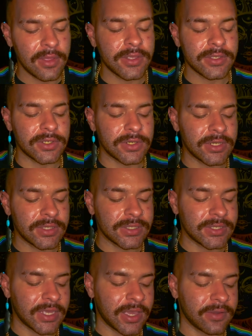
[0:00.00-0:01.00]
Starting
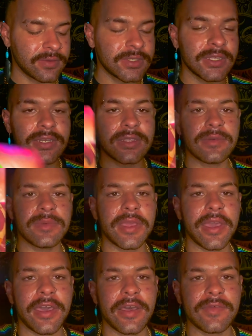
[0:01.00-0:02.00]
this out, honey, we
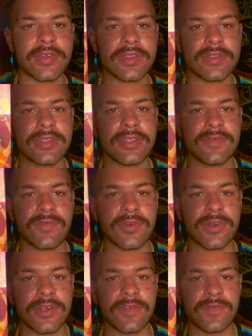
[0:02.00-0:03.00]
have the
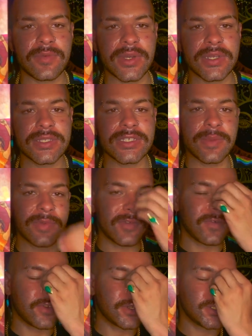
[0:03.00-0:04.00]
Four of Wands stepping
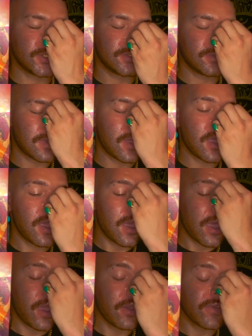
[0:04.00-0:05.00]
forward to you.
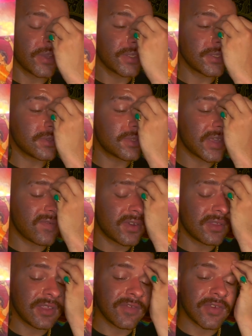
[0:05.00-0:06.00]
All right, so
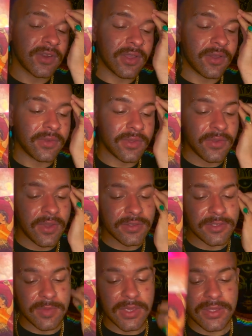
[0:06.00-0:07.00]
definitely, Virgo, you guys
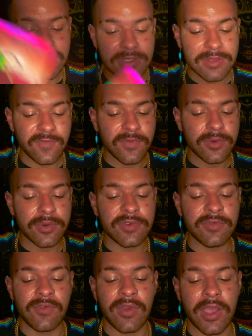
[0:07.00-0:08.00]
are making some forward
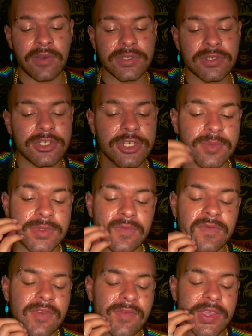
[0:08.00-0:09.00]
ground in terms of
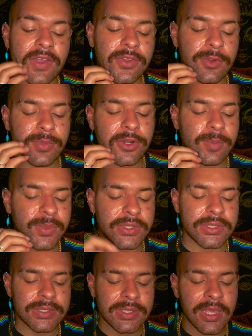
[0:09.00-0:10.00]
living out your
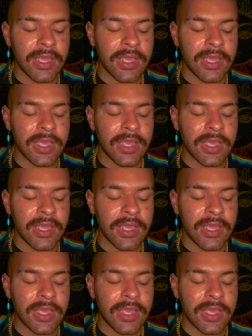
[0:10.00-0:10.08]
purpose.